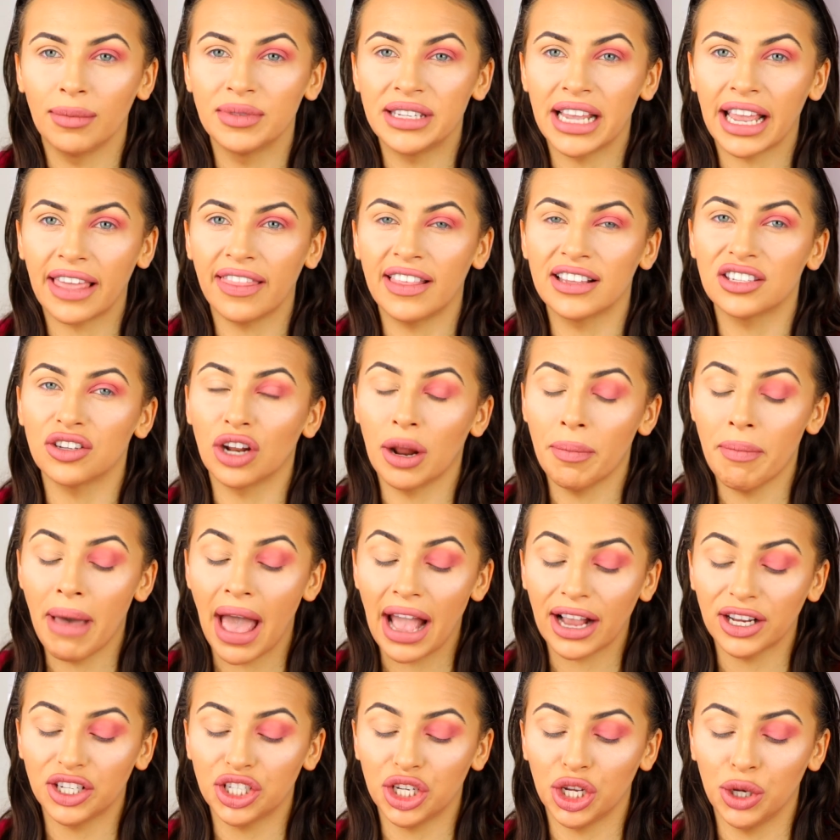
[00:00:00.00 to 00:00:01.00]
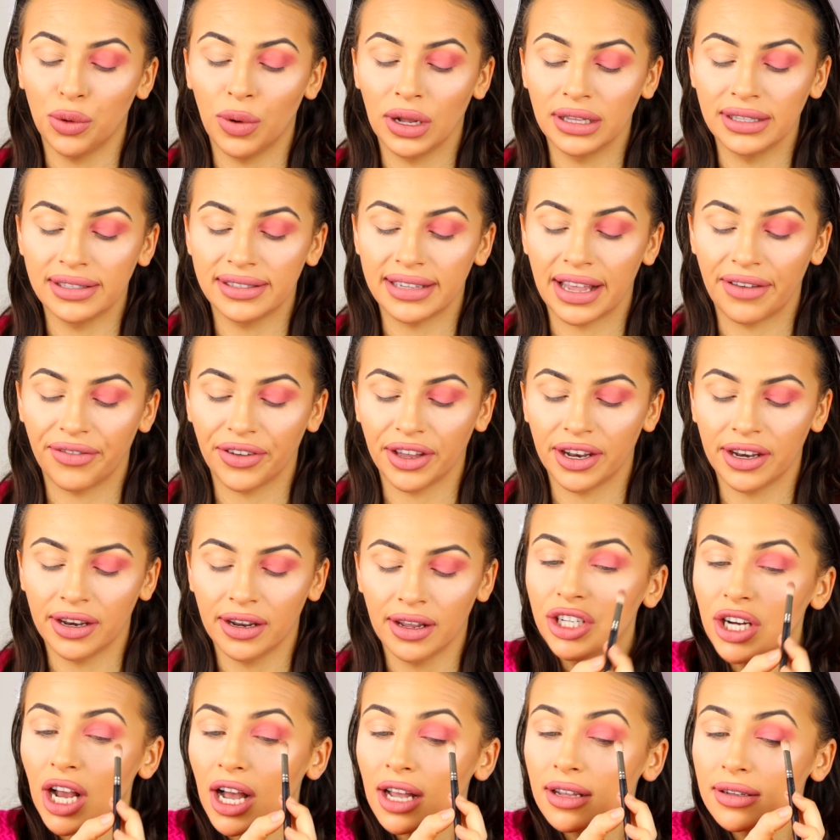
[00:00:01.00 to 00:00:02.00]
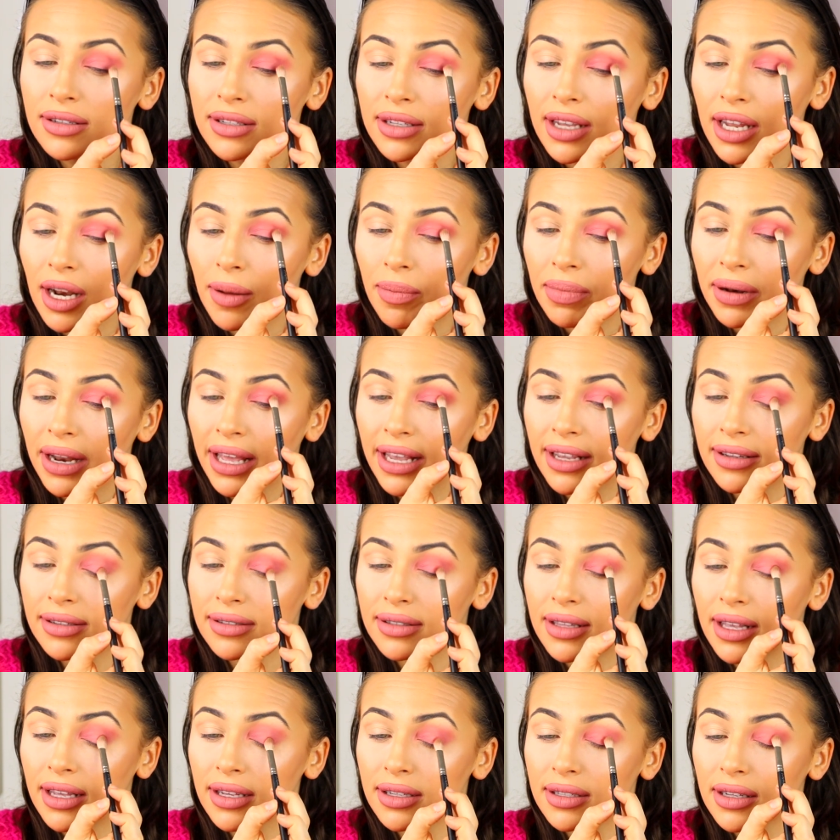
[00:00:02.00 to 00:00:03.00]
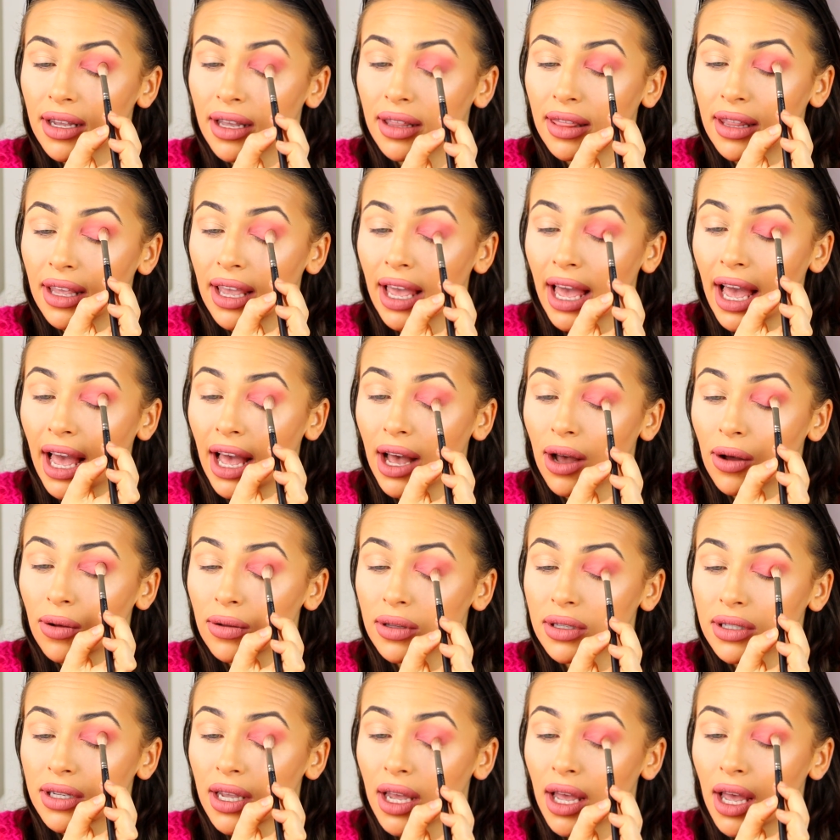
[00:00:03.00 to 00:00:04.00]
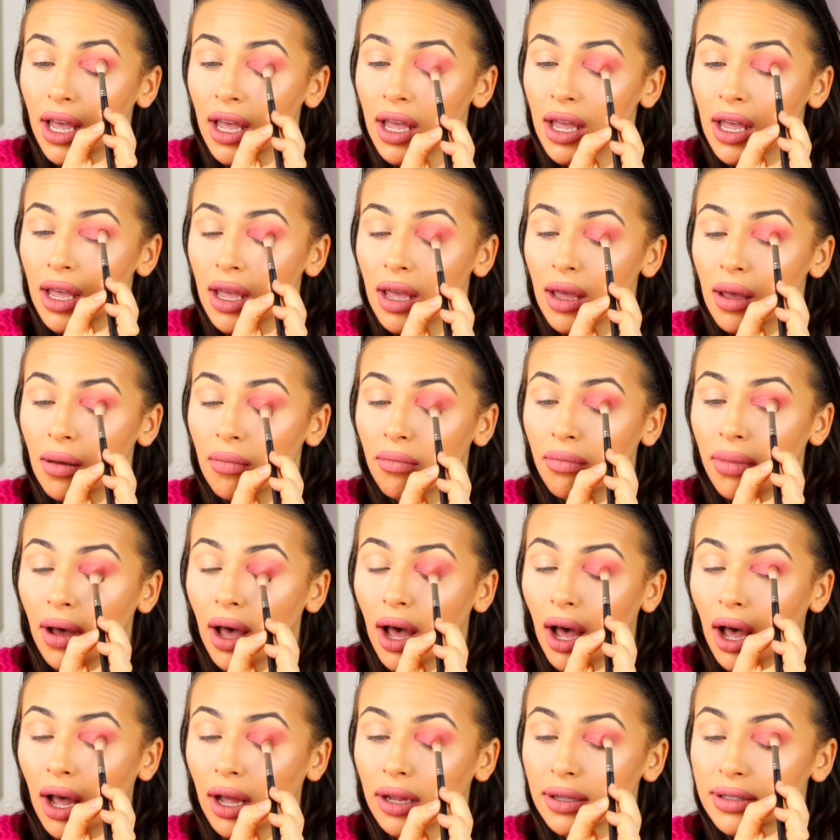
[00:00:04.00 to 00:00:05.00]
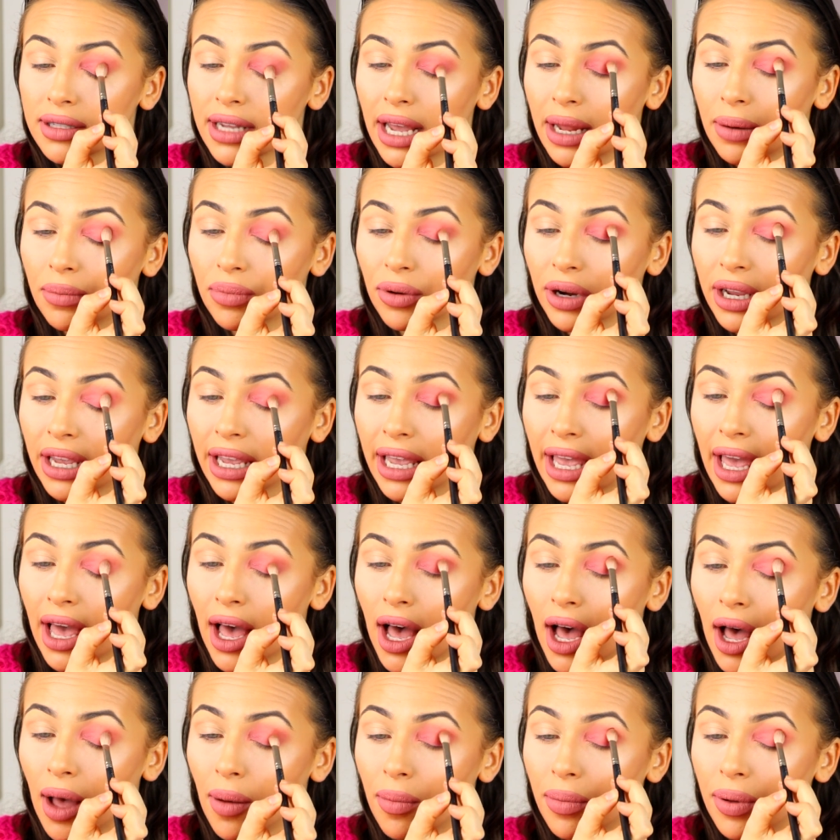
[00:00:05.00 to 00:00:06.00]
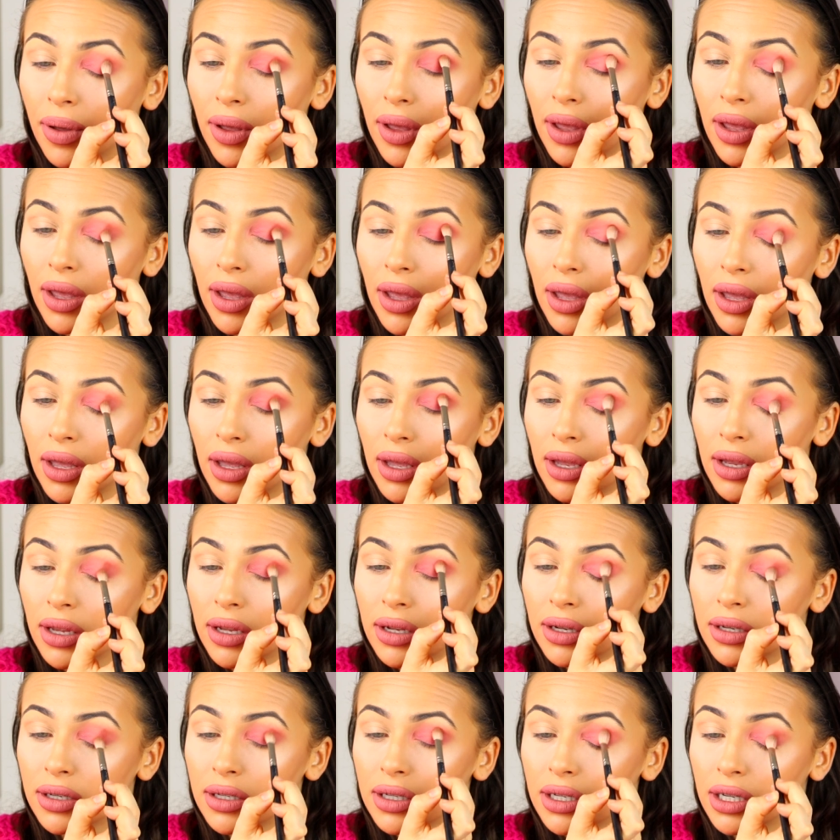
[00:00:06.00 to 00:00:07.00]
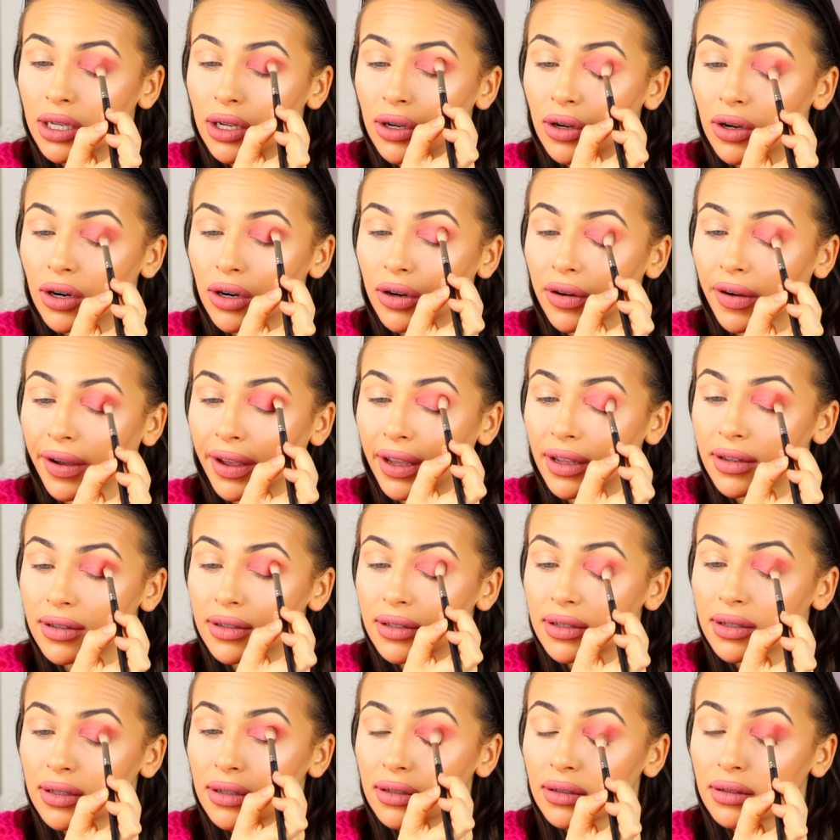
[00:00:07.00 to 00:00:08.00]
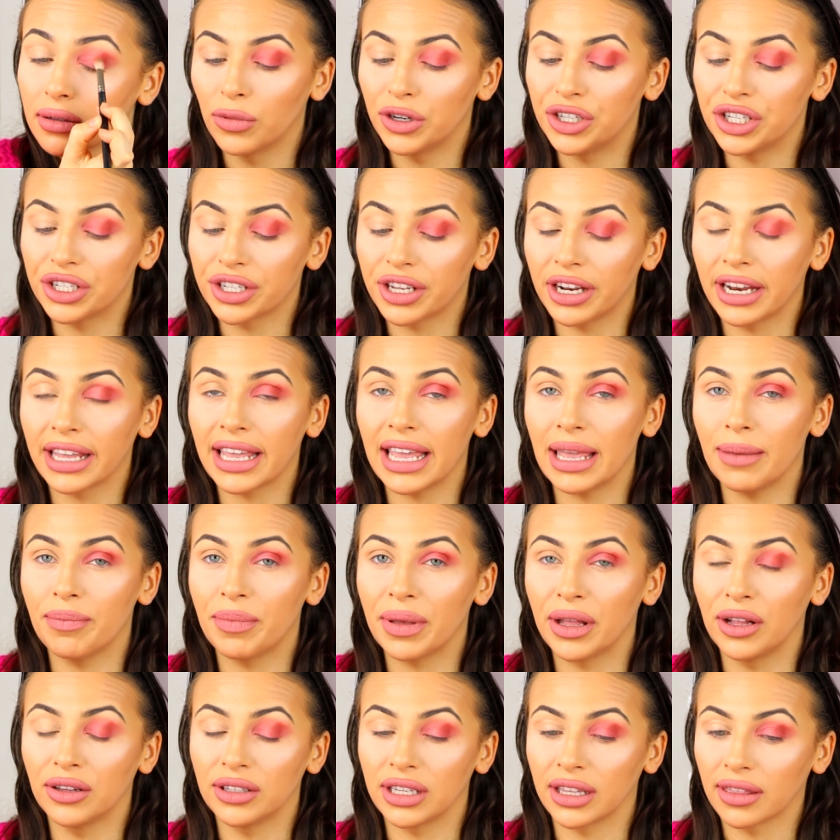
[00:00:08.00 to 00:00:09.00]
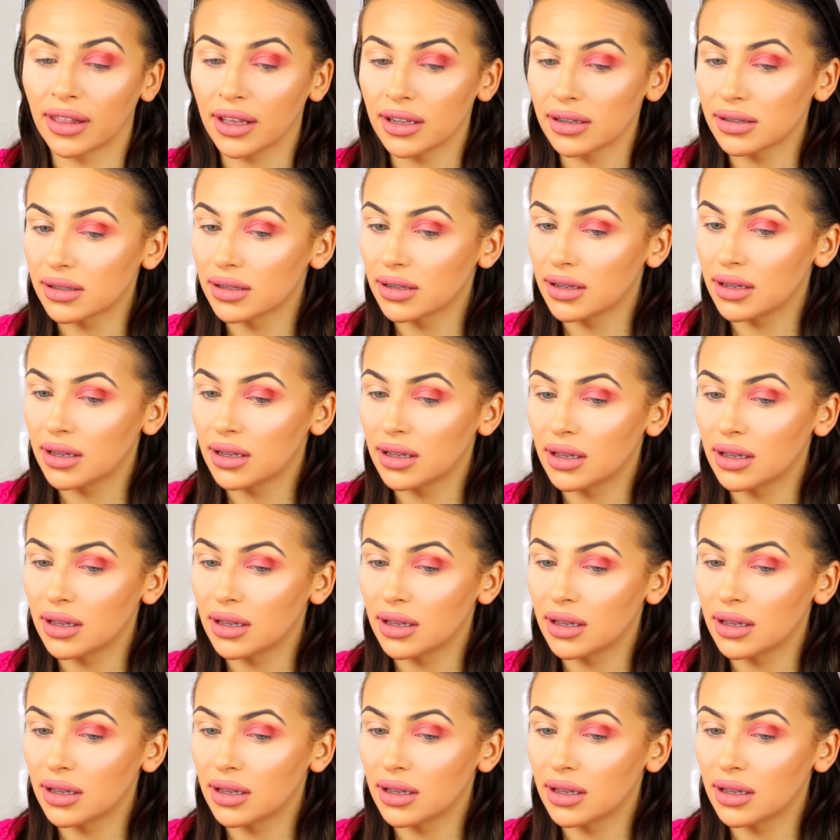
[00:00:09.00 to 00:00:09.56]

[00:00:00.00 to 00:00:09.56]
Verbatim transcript: I'm taking this on a MAC 217. Just going to place this on the outer part and bringing it up to your crease. We're just going to keep building this.